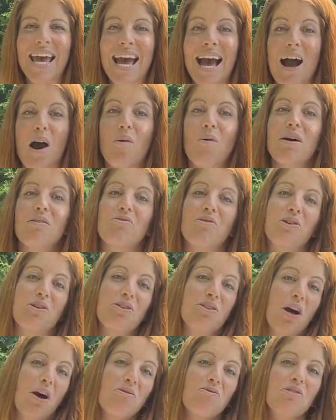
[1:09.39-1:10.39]
However,
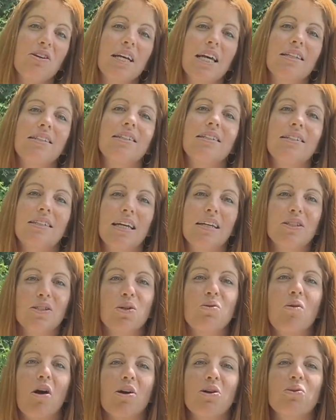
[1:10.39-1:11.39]
don't forget to test
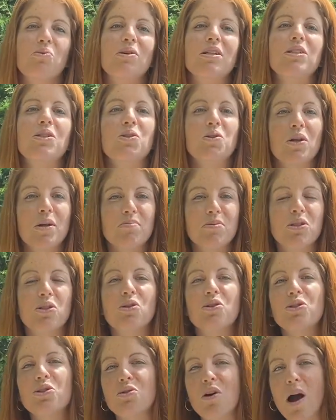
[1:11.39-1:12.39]
your water with strips
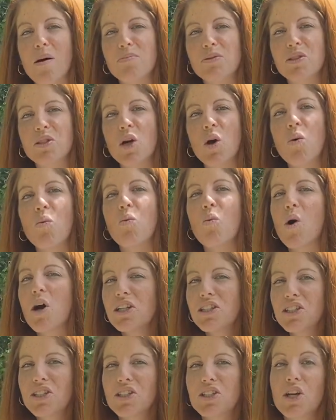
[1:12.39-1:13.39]
or drops
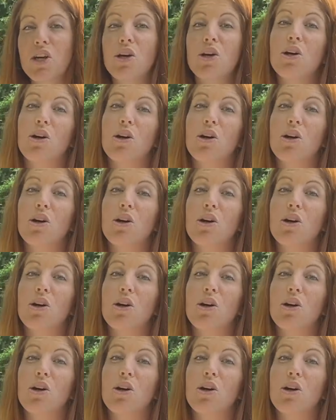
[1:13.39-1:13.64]
once